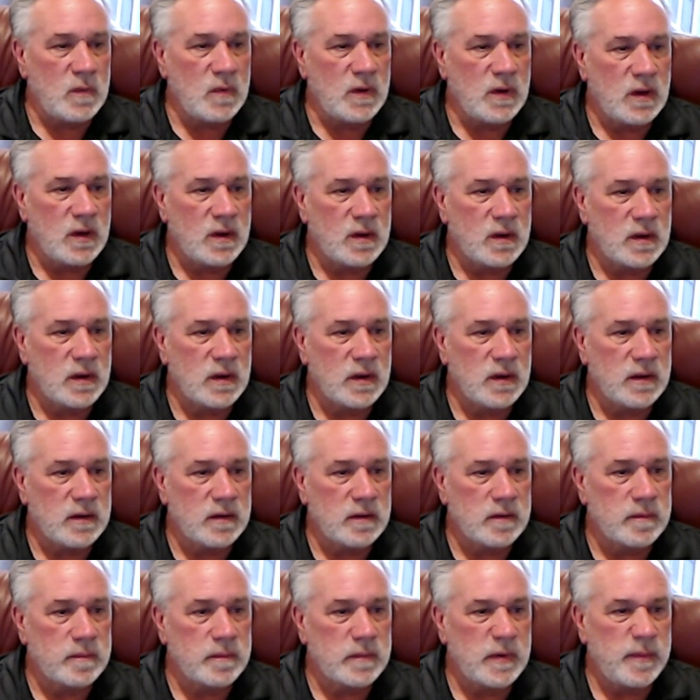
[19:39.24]
All right,
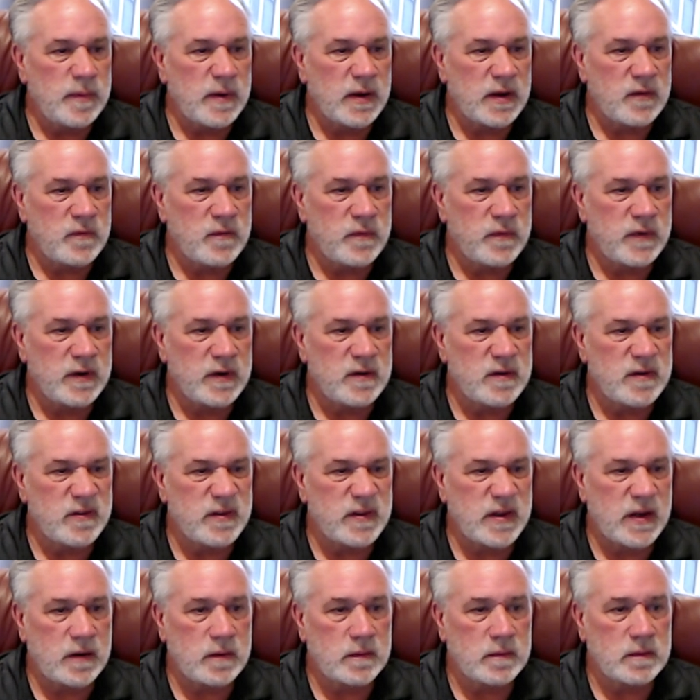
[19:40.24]
maybe I can figure this
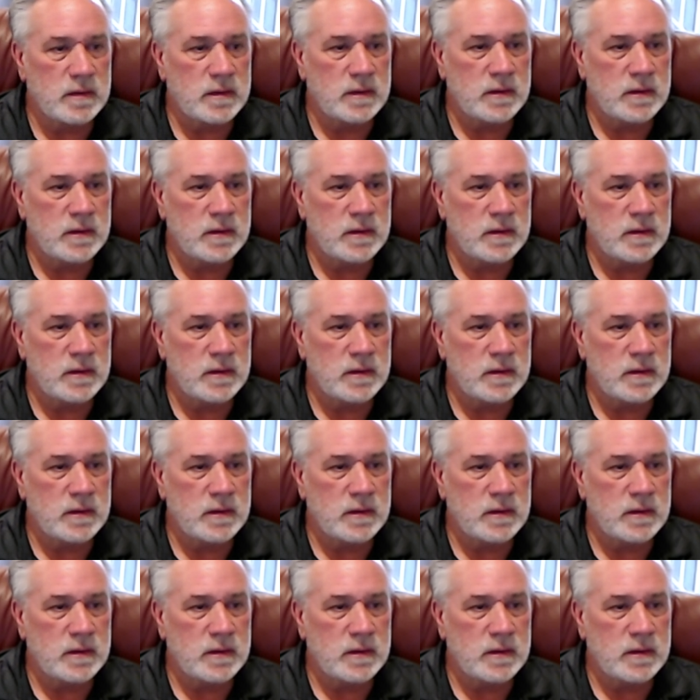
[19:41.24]
out.